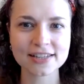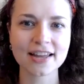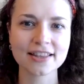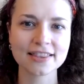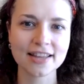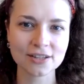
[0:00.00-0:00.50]

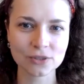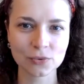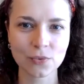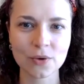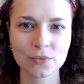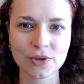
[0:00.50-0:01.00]
And that's
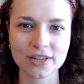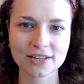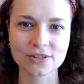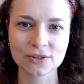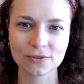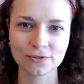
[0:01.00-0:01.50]
why we
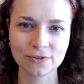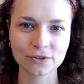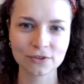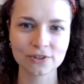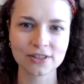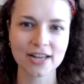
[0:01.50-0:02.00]
need to feel
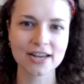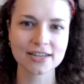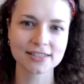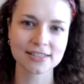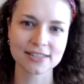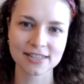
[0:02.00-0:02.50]

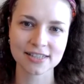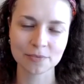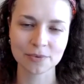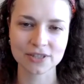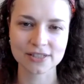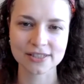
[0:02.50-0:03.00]
relaxed and
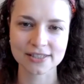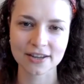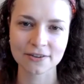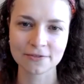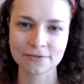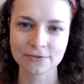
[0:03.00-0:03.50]
stable and
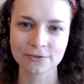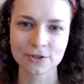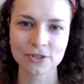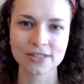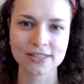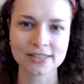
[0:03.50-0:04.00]
safe
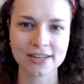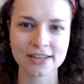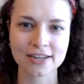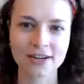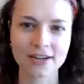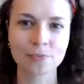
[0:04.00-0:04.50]
versus
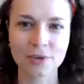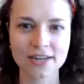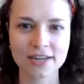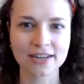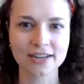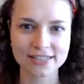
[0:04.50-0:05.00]
like
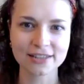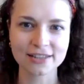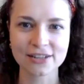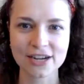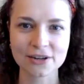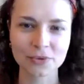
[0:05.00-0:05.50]
meeting a
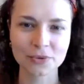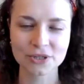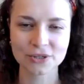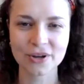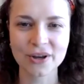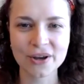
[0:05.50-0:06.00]
deadline,
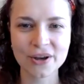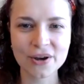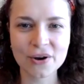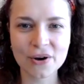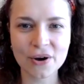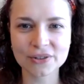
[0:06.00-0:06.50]
which,
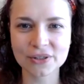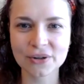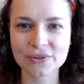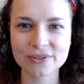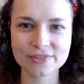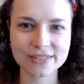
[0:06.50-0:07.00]

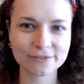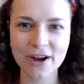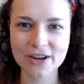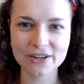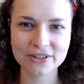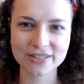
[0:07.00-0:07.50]

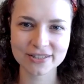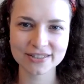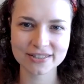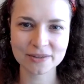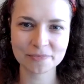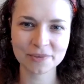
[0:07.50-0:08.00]
fires the
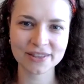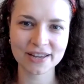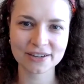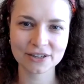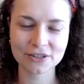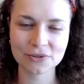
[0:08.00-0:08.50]

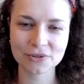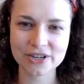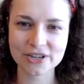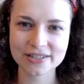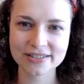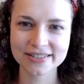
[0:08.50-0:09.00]
sympathetic
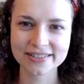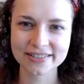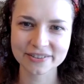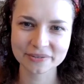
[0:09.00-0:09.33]
neurons.